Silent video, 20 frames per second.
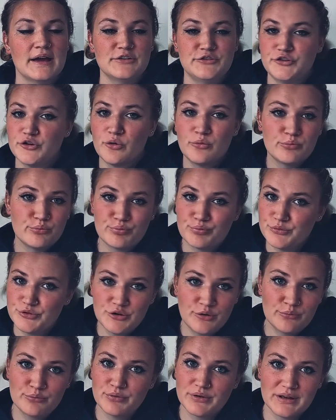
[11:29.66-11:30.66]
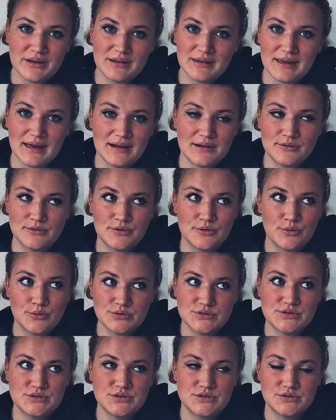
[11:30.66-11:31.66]
Don't bring a kettle or
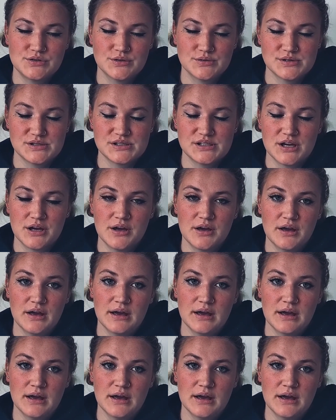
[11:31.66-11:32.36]
toaster.